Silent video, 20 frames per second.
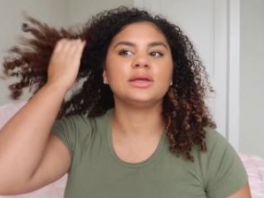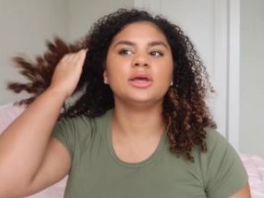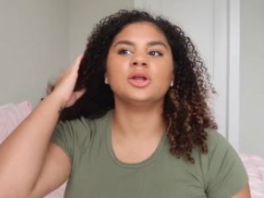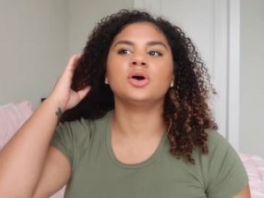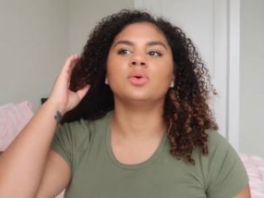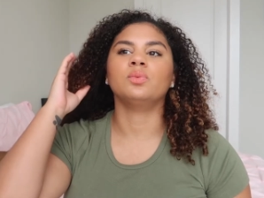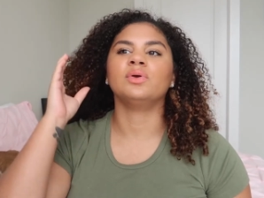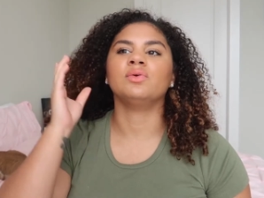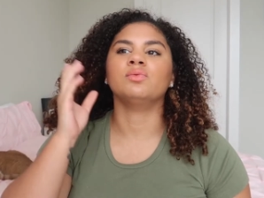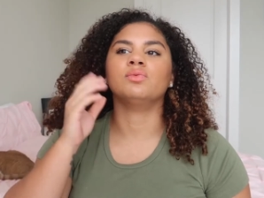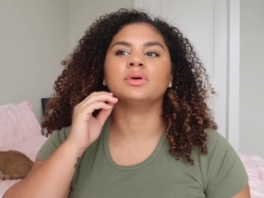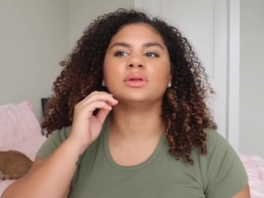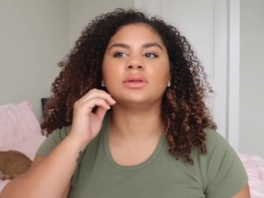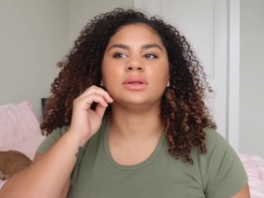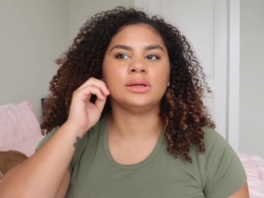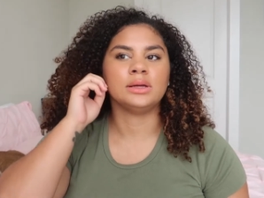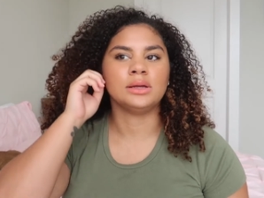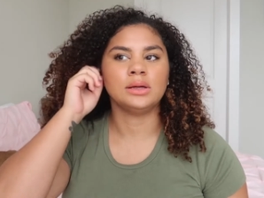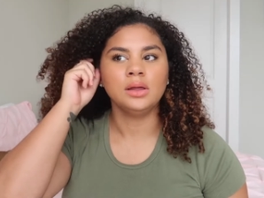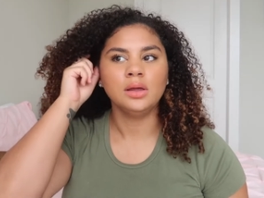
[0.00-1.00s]
You know, we
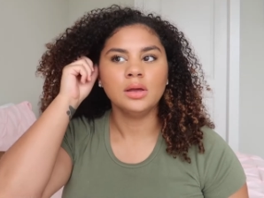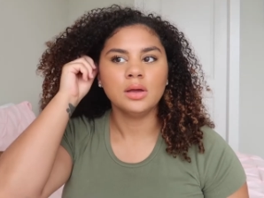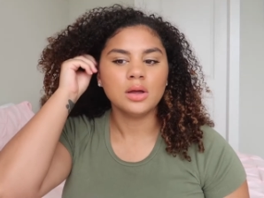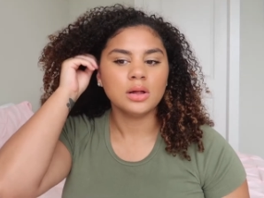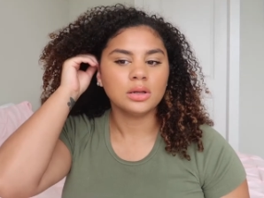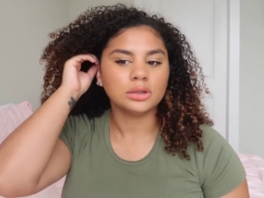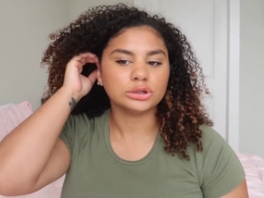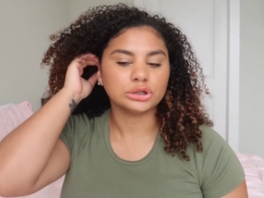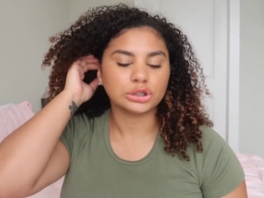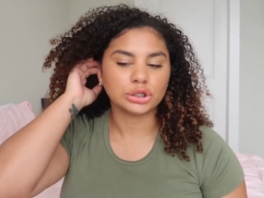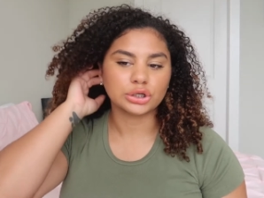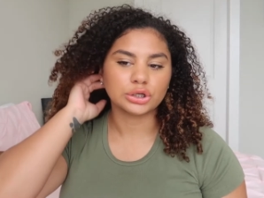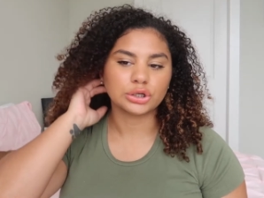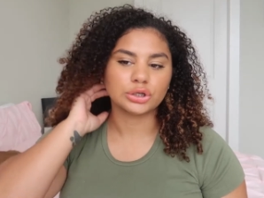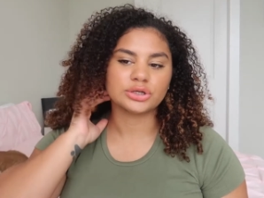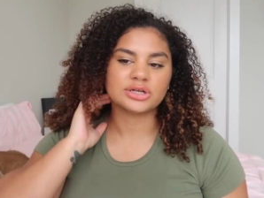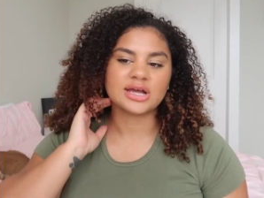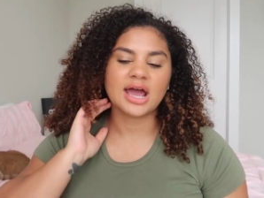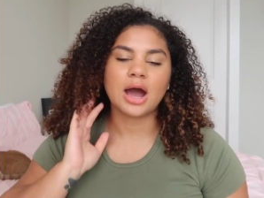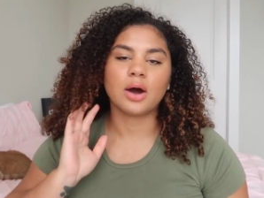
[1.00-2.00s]
really
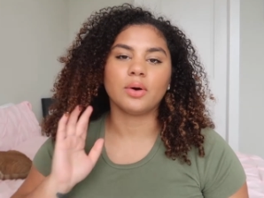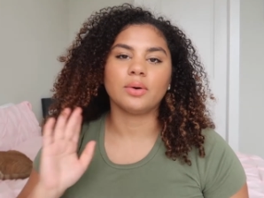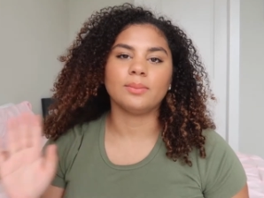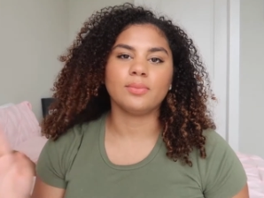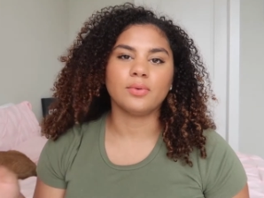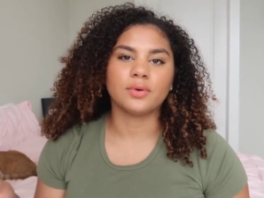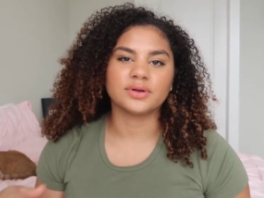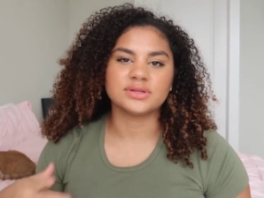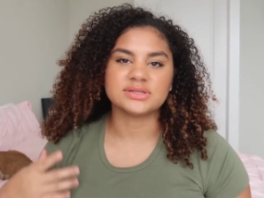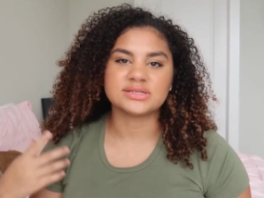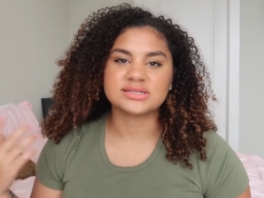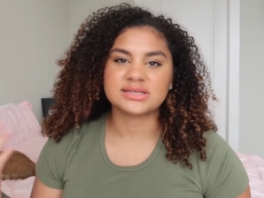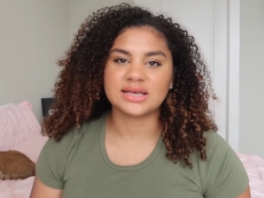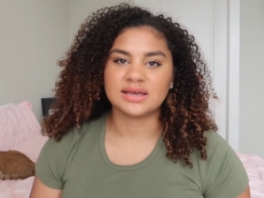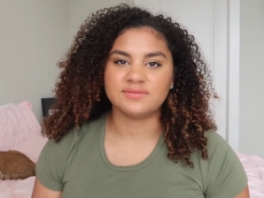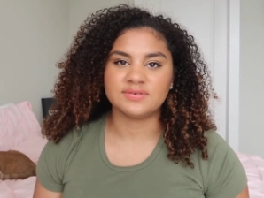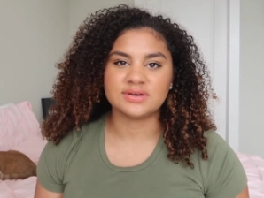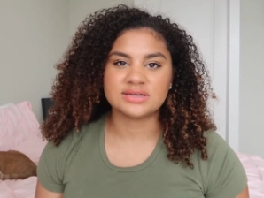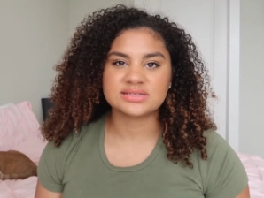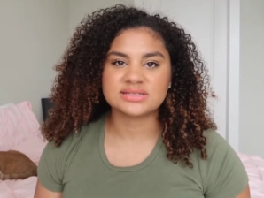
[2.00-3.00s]
learned how important
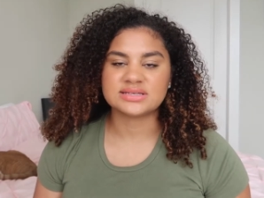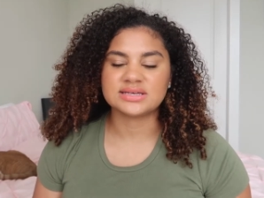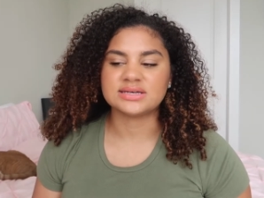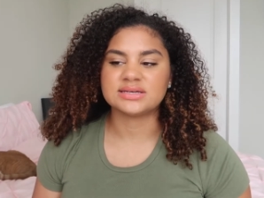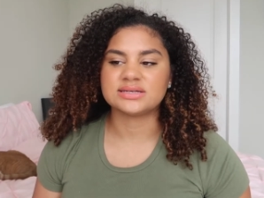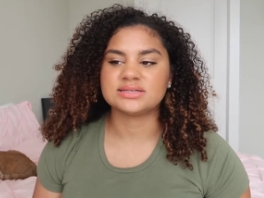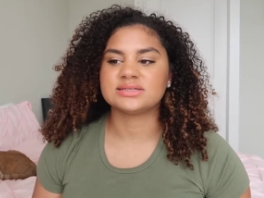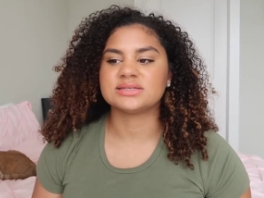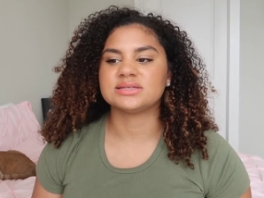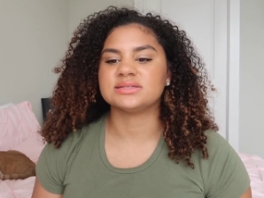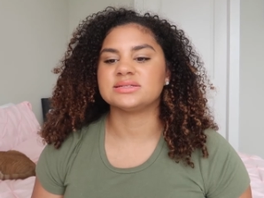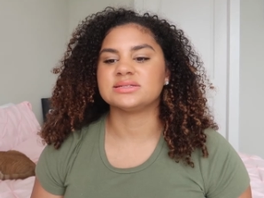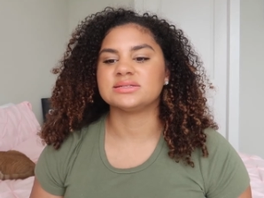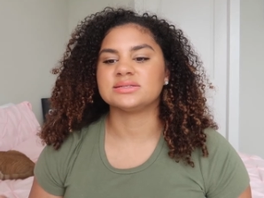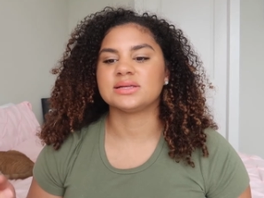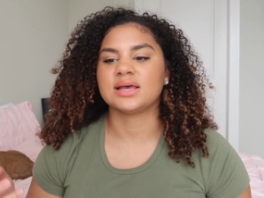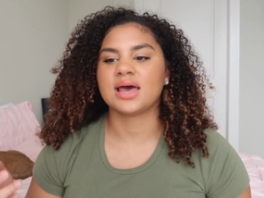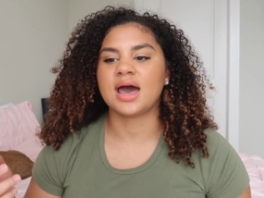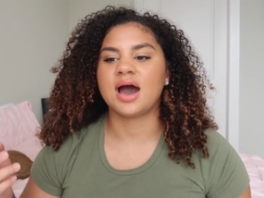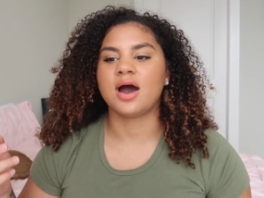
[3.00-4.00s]
savings is
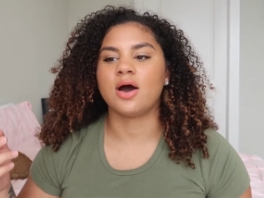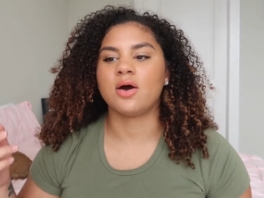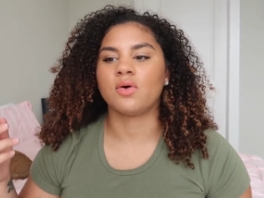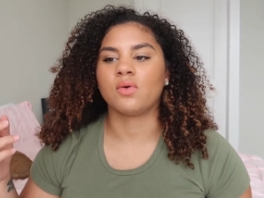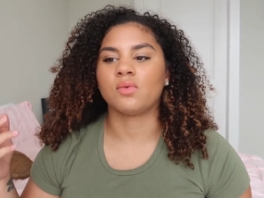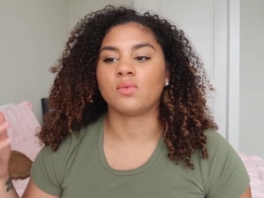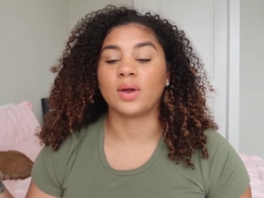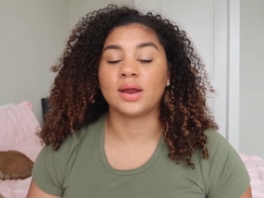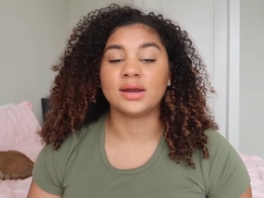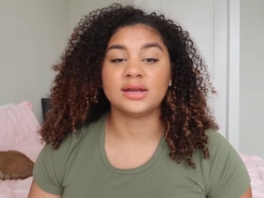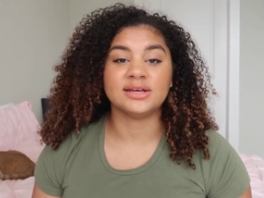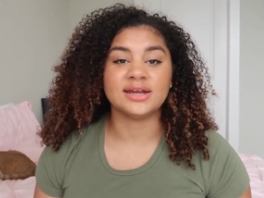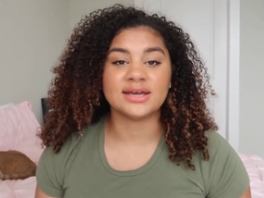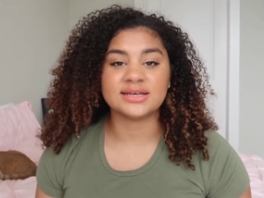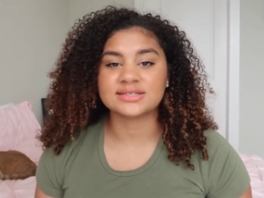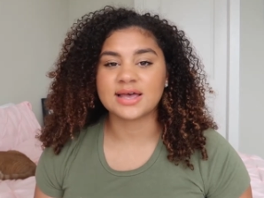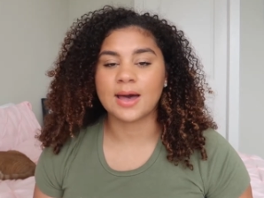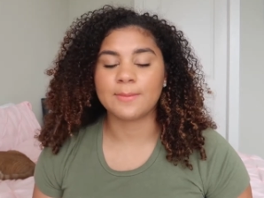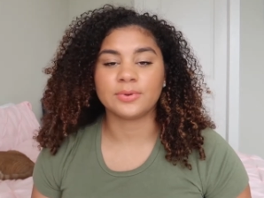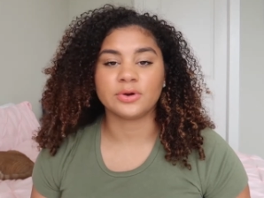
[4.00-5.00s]
and how rainy
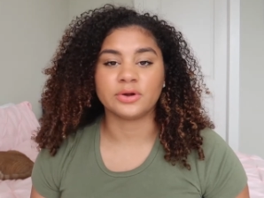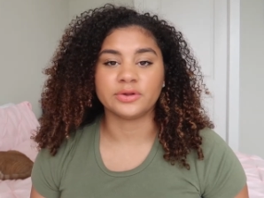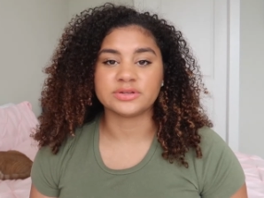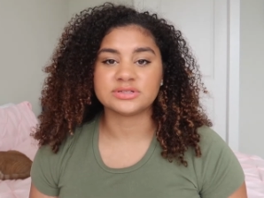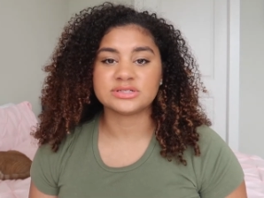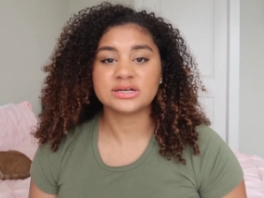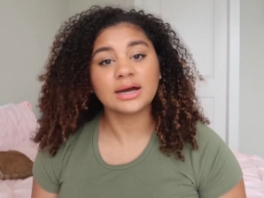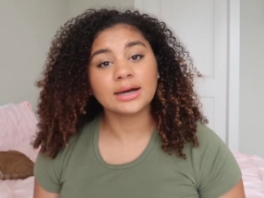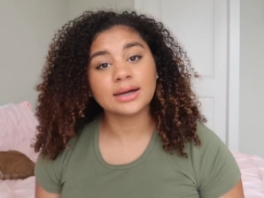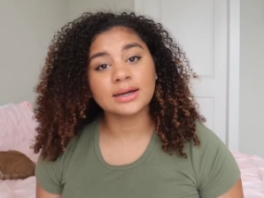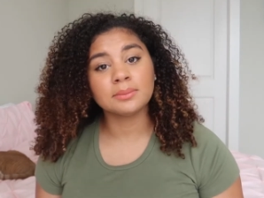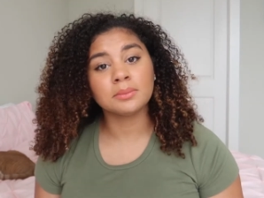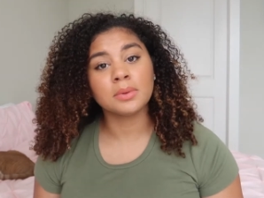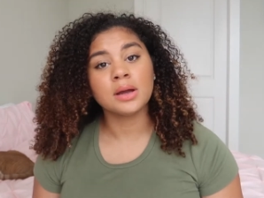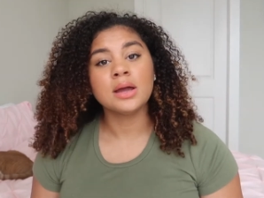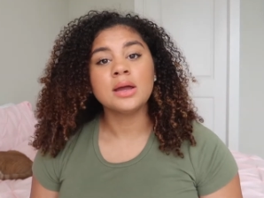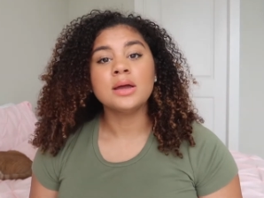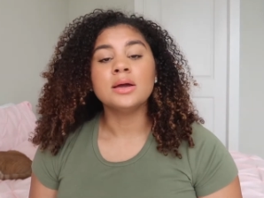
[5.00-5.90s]
days happen all the time.